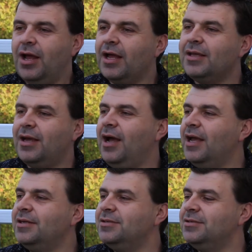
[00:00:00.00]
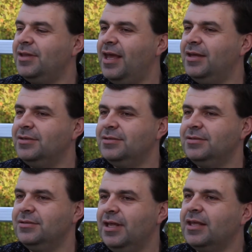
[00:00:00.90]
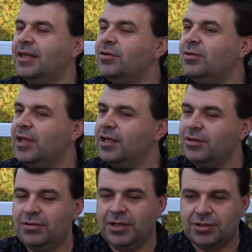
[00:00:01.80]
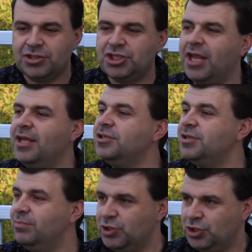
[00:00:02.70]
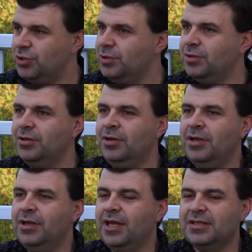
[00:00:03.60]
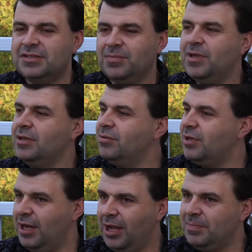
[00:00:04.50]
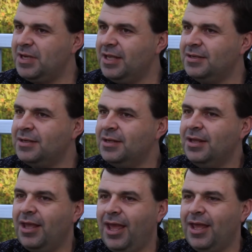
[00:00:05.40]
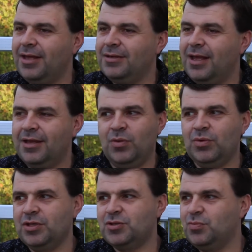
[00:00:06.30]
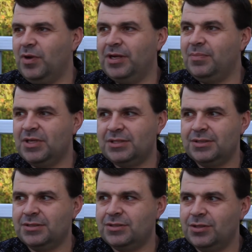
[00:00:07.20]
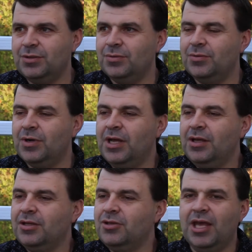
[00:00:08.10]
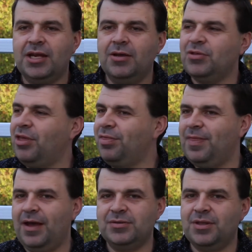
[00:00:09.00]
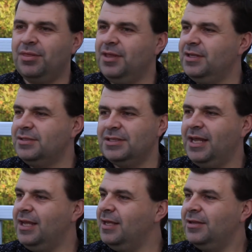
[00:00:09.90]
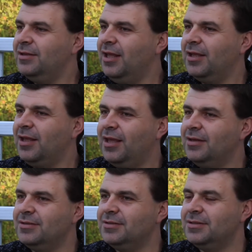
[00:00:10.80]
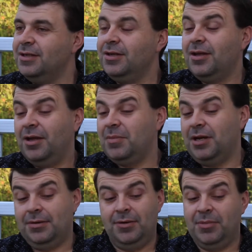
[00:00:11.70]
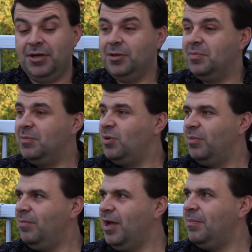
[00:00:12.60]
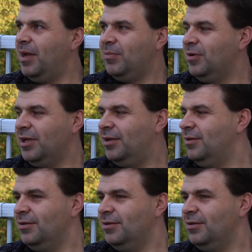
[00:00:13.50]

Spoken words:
a guide that, like, it'll change and mature. It's something you can update. And anyone that's run a business too, you get hit with 1,000 things a day. And I mean, I don't know about other people, but my memory